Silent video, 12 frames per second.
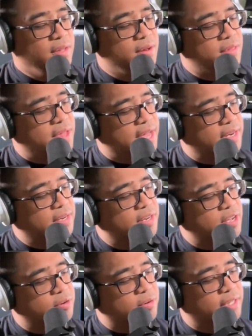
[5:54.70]
that
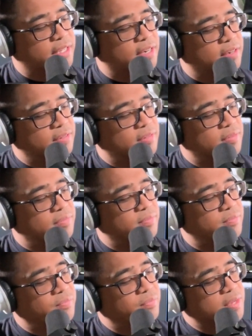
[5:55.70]
note right there.
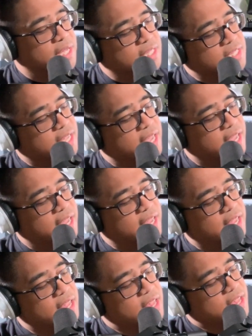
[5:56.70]
It's
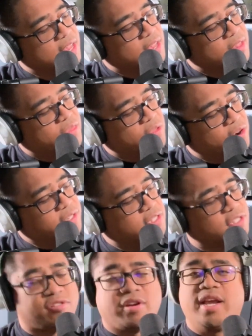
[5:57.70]
a third
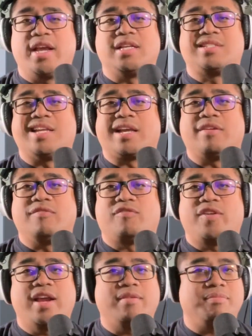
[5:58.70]
string, second
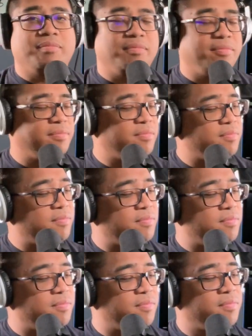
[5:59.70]
fret.
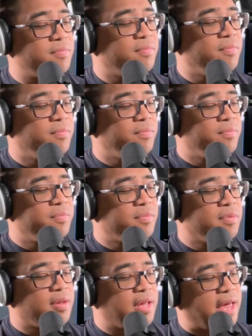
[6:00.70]

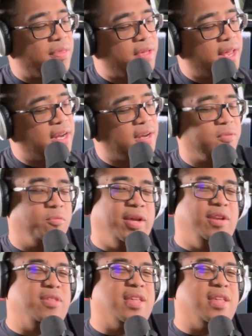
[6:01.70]
And then we do